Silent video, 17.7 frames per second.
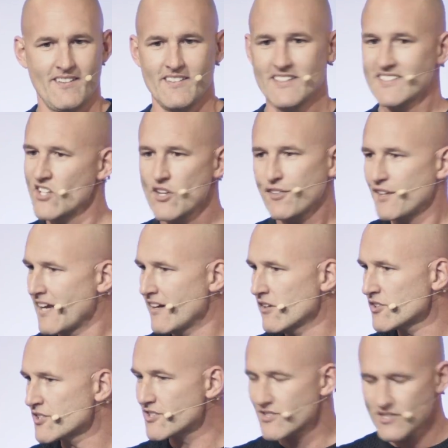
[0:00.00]
There's nothing
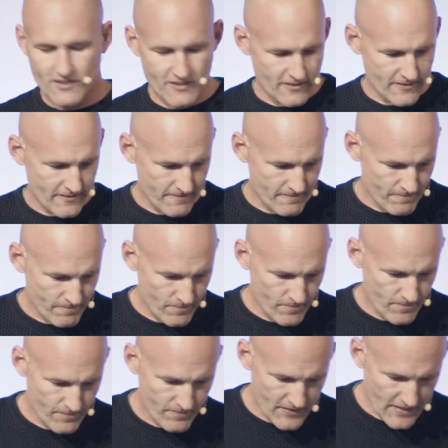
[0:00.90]
else.
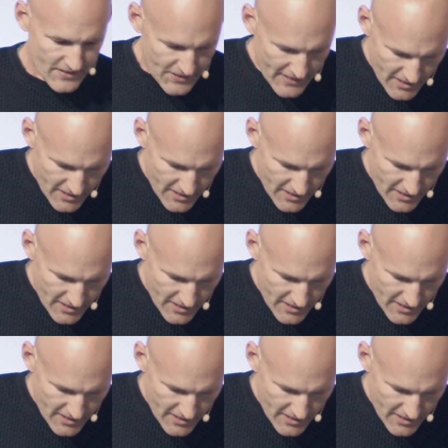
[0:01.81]
It's